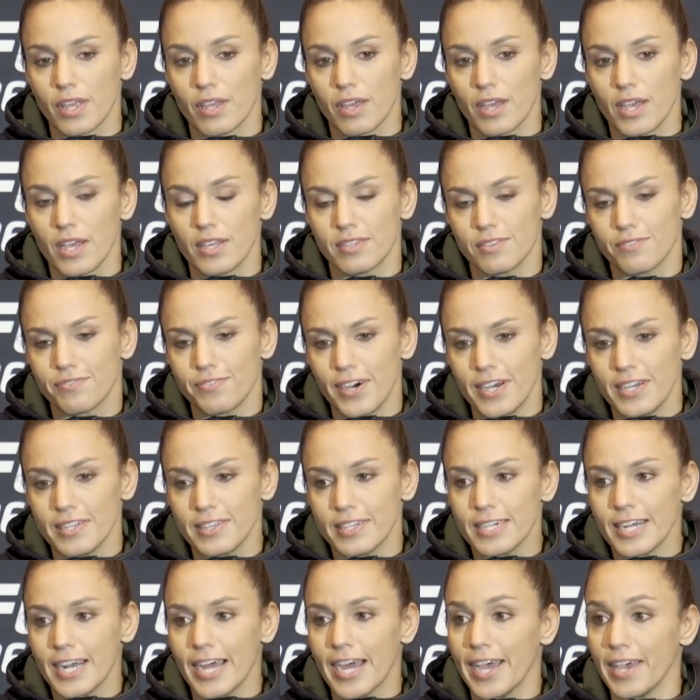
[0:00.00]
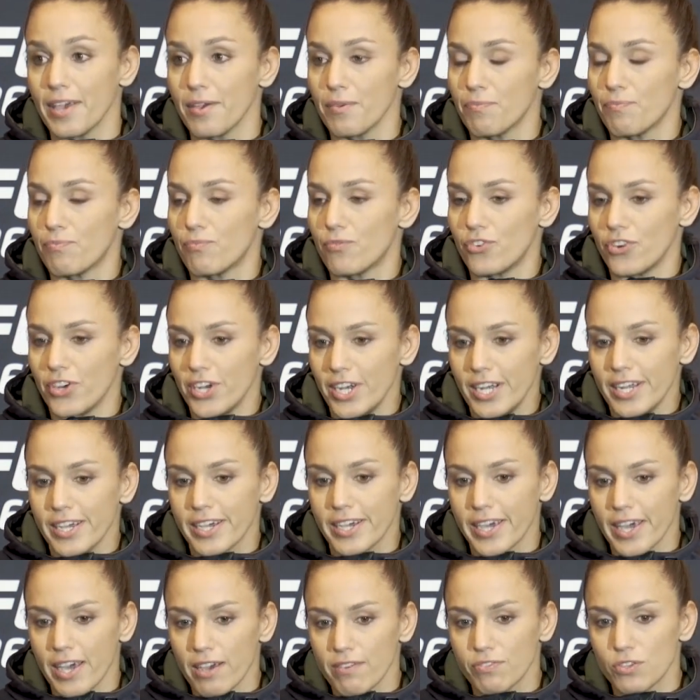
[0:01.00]
As a fighter, I really
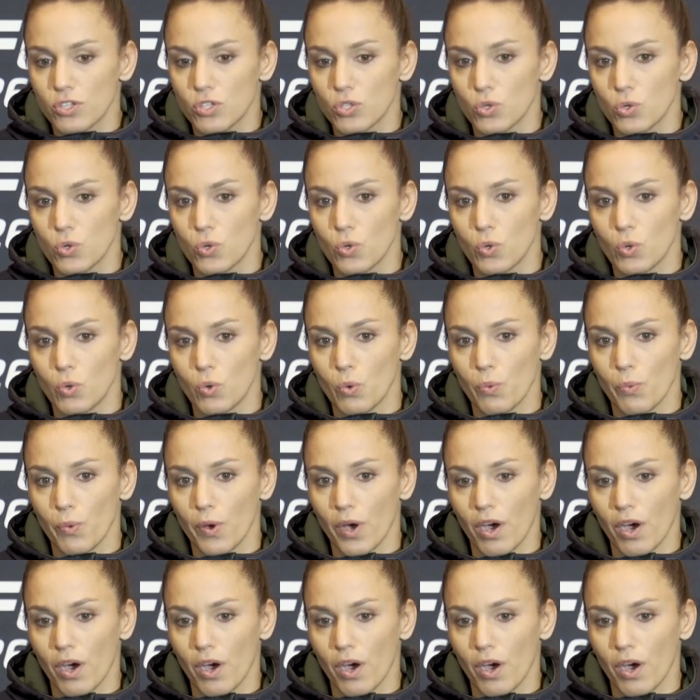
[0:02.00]
have to